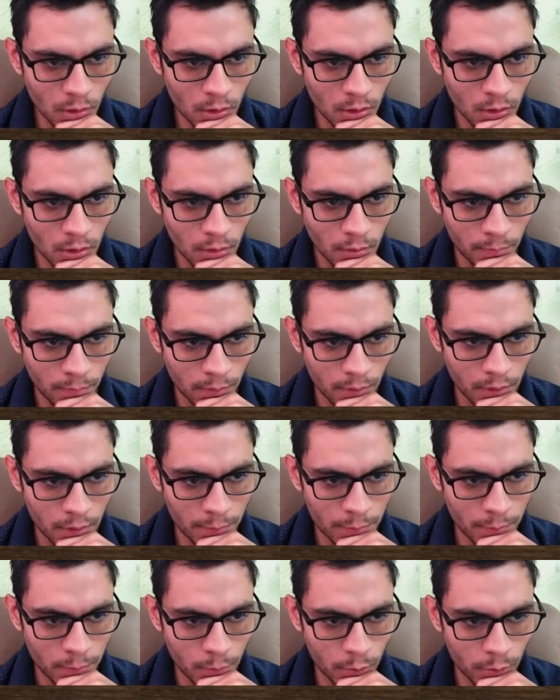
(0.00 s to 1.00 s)
I'm gonna
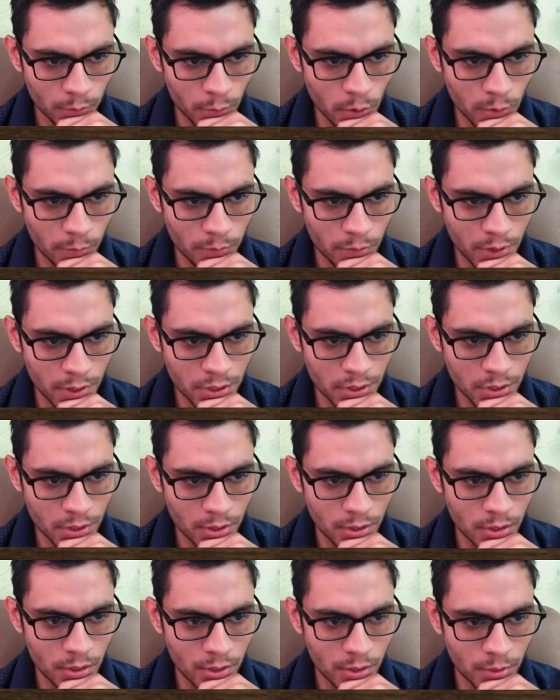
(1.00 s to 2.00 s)
put more
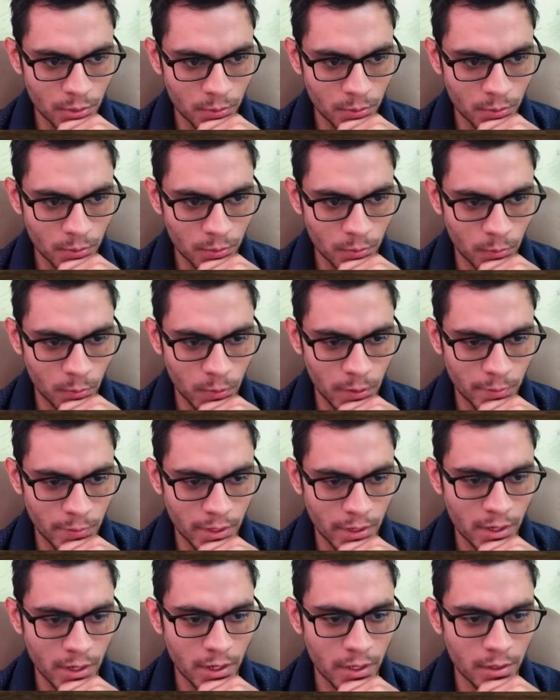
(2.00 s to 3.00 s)
pressure with my
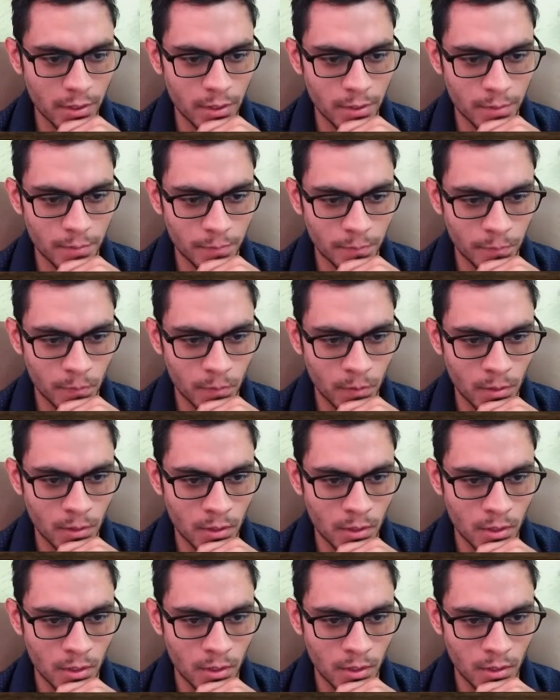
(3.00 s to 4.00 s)
knight.
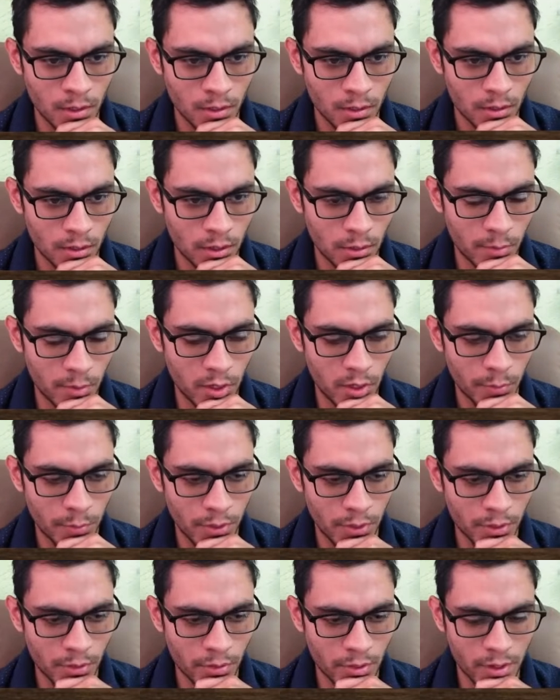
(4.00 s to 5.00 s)
Developing
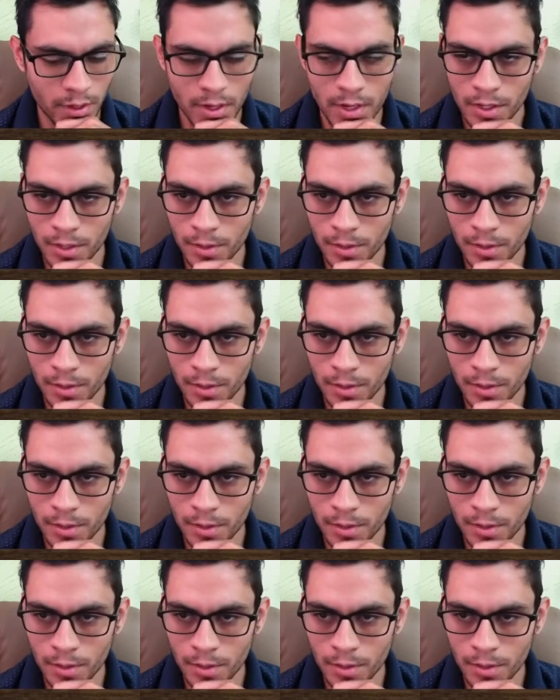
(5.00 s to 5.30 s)
the other knight.